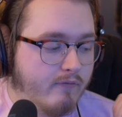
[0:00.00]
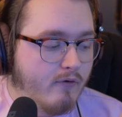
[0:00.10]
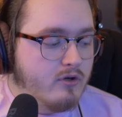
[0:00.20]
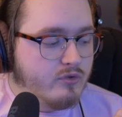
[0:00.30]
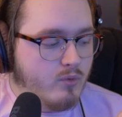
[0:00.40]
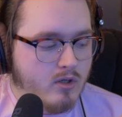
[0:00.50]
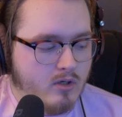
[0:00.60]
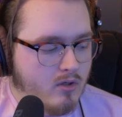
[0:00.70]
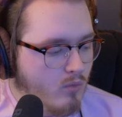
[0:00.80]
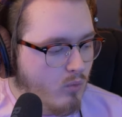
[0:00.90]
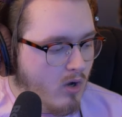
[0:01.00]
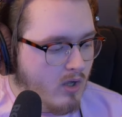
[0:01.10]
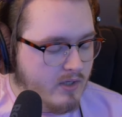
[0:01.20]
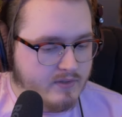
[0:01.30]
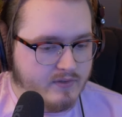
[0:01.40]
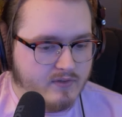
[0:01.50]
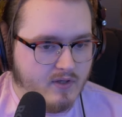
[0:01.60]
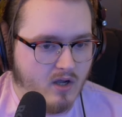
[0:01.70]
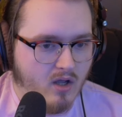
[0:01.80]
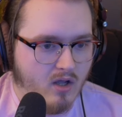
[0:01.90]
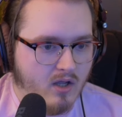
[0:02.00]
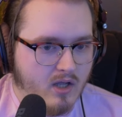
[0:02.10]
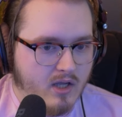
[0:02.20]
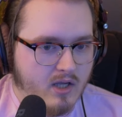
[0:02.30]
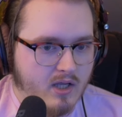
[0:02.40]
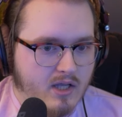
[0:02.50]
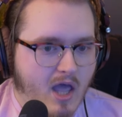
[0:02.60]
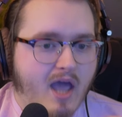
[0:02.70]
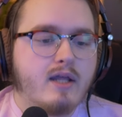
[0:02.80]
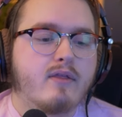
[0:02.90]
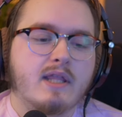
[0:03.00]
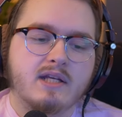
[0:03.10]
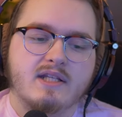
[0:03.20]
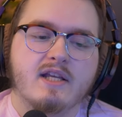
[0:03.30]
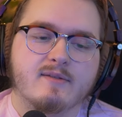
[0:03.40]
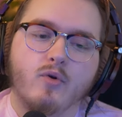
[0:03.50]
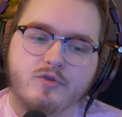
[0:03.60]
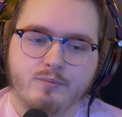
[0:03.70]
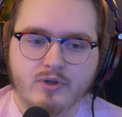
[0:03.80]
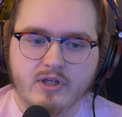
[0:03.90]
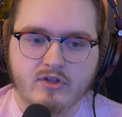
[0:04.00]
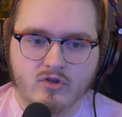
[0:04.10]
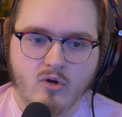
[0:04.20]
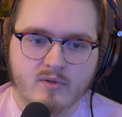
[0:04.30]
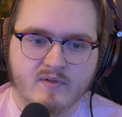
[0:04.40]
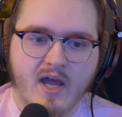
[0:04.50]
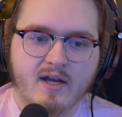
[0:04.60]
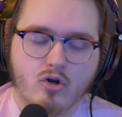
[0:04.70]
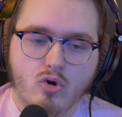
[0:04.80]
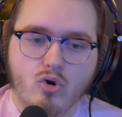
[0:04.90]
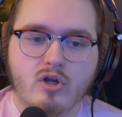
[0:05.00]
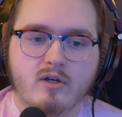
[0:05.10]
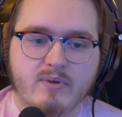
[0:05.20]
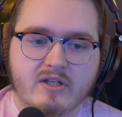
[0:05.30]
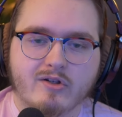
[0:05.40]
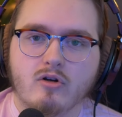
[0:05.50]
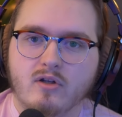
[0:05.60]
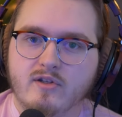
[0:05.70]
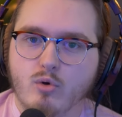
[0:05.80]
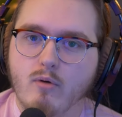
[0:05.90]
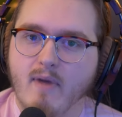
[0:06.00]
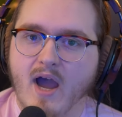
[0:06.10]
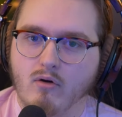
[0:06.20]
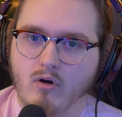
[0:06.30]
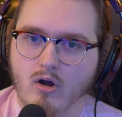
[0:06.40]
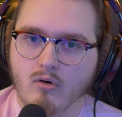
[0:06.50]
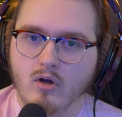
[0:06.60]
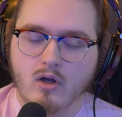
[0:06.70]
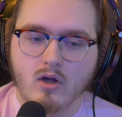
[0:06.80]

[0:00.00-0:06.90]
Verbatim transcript: The first one was uh, anything that takes multiple keystrokes that could be turned into a macro.